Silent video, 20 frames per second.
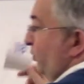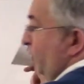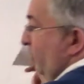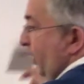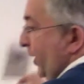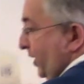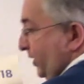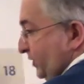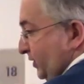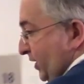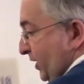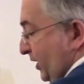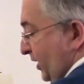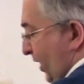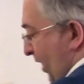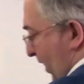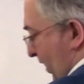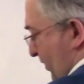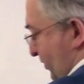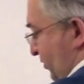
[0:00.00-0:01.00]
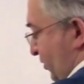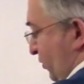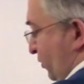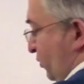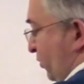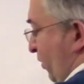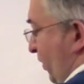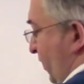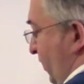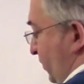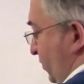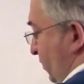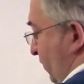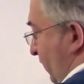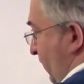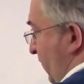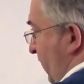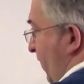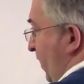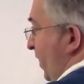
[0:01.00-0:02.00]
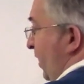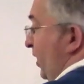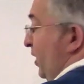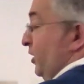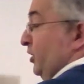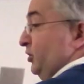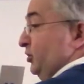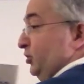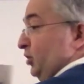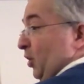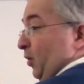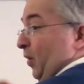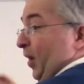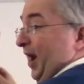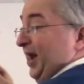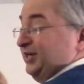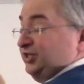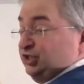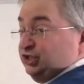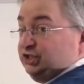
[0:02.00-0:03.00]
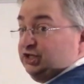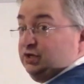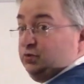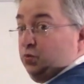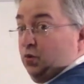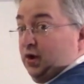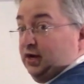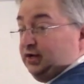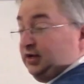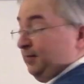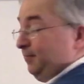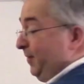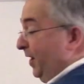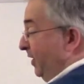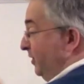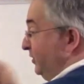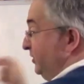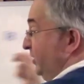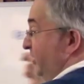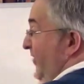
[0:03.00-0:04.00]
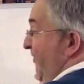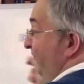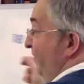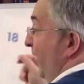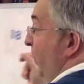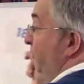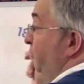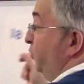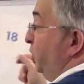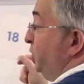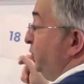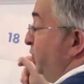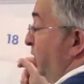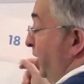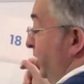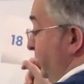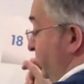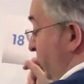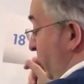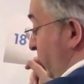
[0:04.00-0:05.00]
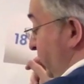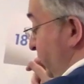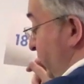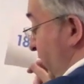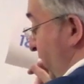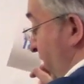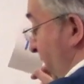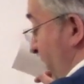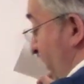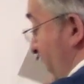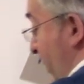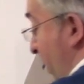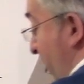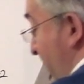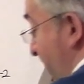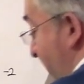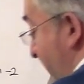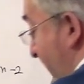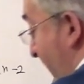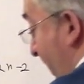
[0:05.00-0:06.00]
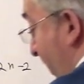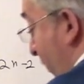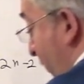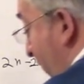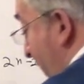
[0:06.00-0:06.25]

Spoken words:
or 18? Answer 22. So I just did one comparison. I found which one is larger here. Now